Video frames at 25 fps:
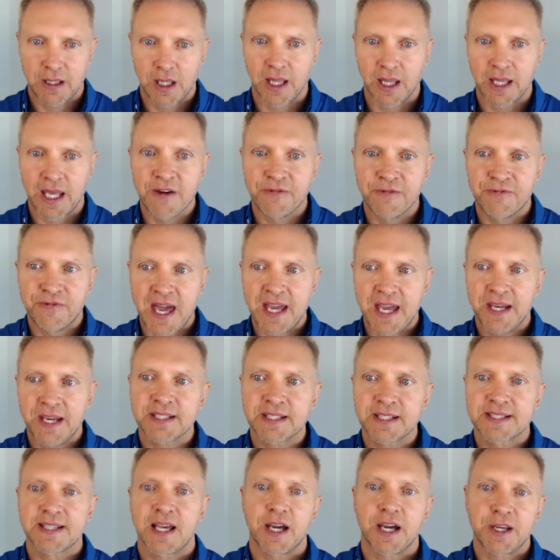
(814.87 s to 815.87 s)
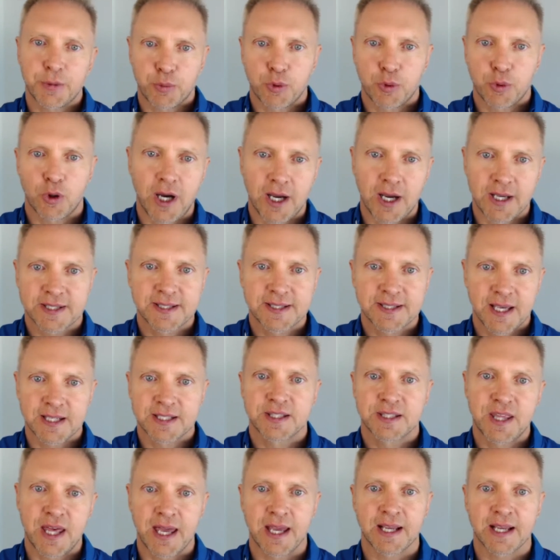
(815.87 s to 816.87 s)
Like if they decide to process
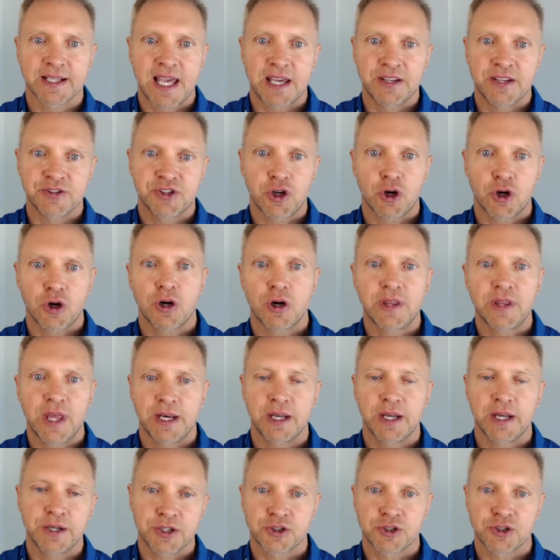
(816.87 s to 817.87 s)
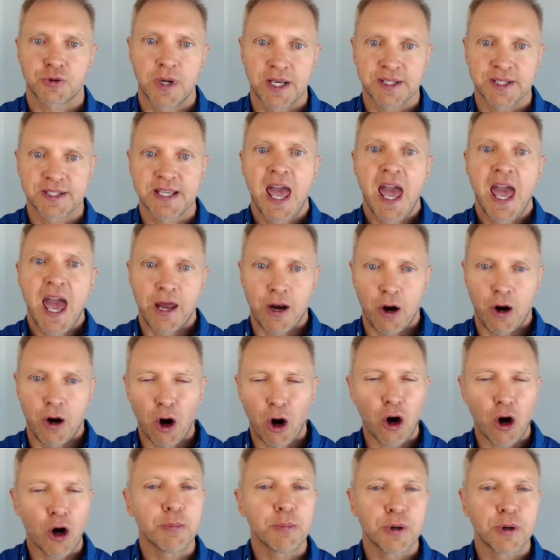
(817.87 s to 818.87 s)
things and turn that into stress and
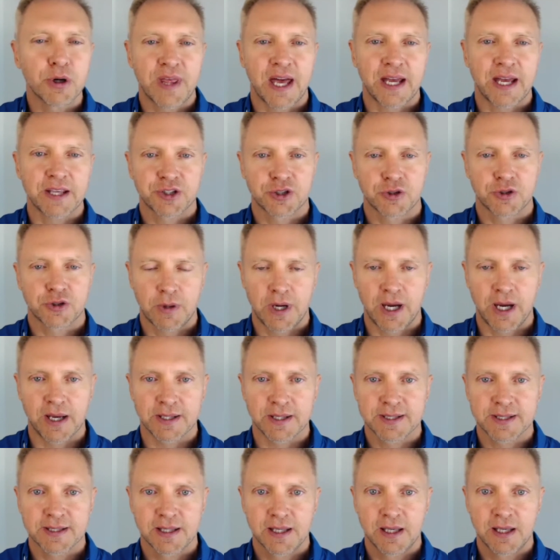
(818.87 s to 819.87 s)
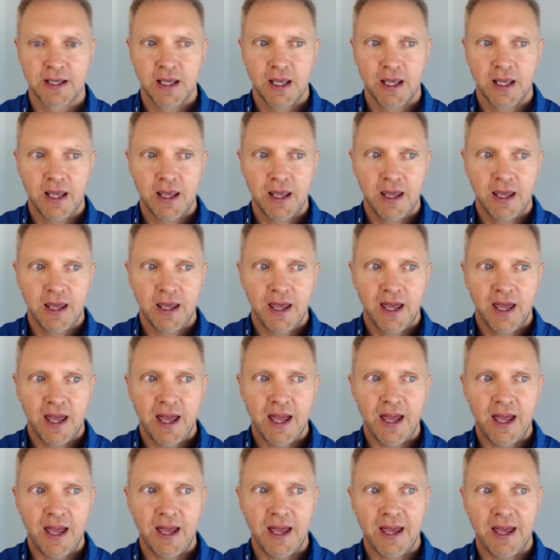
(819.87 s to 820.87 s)
harbor that stress,
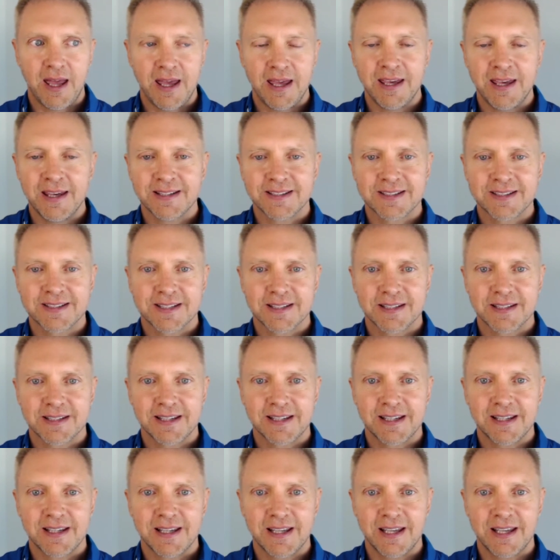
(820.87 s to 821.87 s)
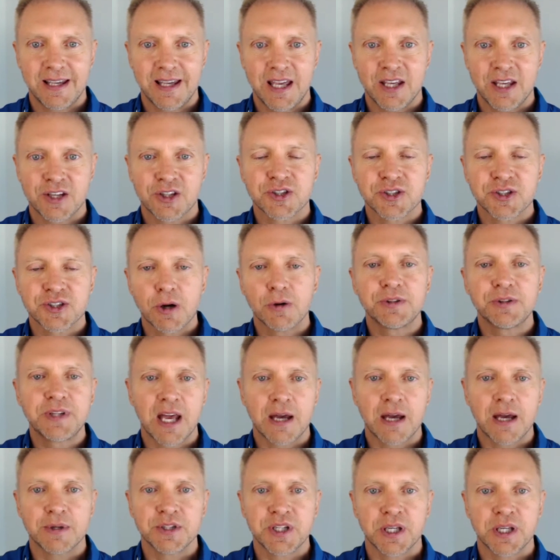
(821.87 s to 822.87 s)
it is so
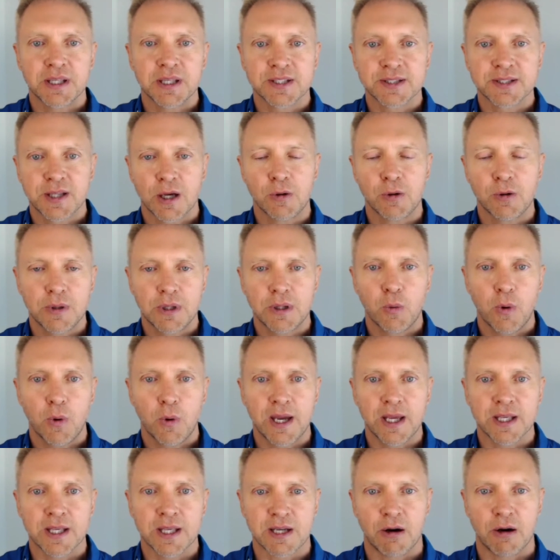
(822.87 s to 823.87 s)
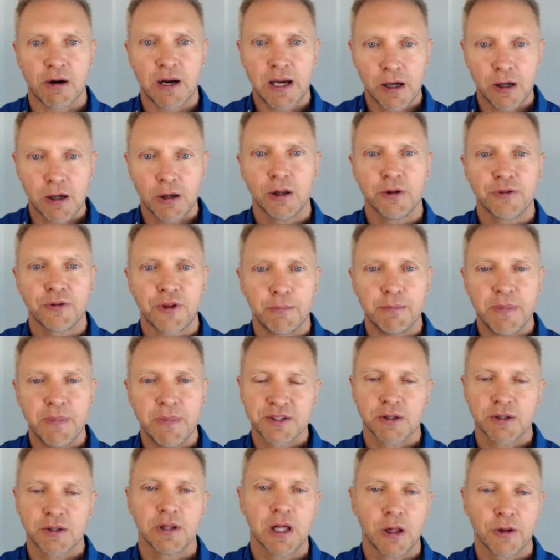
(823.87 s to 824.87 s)
damaging in so many ways. Our health, our
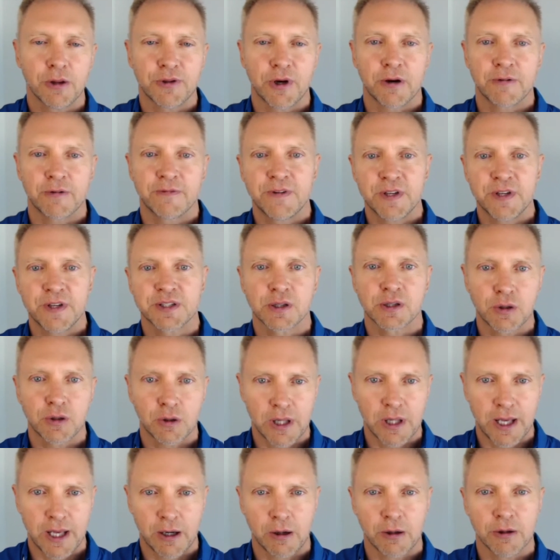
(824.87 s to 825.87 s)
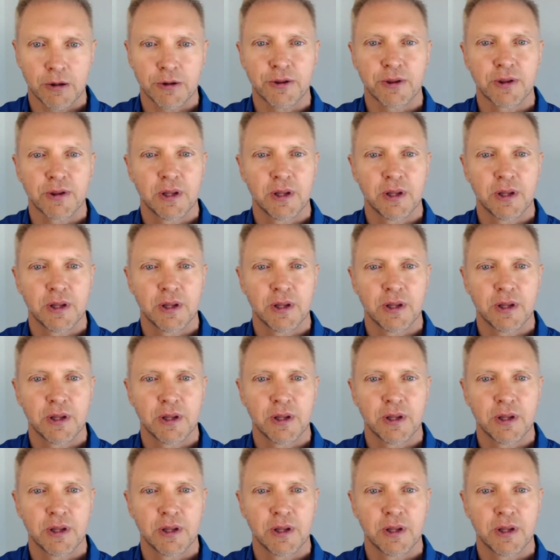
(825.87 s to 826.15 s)
mental health, our physical health.